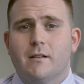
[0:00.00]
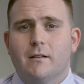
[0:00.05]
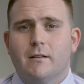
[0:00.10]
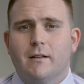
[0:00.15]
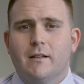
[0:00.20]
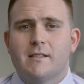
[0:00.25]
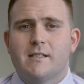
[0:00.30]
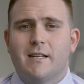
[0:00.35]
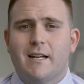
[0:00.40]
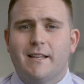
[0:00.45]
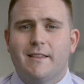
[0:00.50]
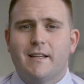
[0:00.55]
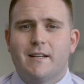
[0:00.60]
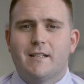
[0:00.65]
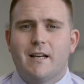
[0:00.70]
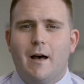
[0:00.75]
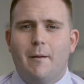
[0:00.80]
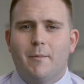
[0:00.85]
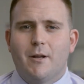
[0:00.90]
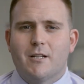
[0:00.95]
let's take the
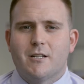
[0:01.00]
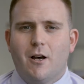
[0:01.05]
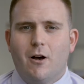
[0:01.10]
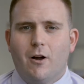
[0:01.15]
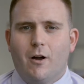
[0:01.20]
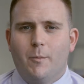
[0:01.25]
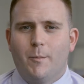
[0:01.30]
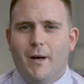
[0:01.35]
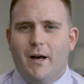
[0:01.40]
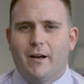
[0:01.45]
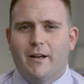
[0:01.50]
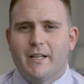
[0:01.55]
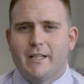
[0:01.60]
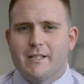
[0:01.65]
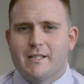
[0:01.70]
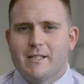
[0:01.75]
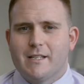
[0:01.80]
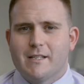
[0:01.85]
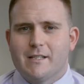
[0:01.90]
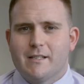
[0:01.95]
time to talk about
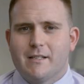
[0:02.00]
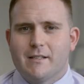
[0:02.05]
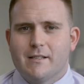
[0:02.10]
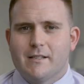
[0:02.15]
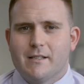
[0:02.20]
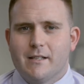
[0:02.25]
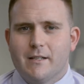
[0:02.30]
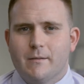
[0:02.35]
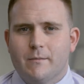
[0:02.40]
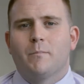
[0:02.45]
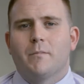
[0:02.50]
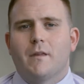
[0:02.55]
consistency.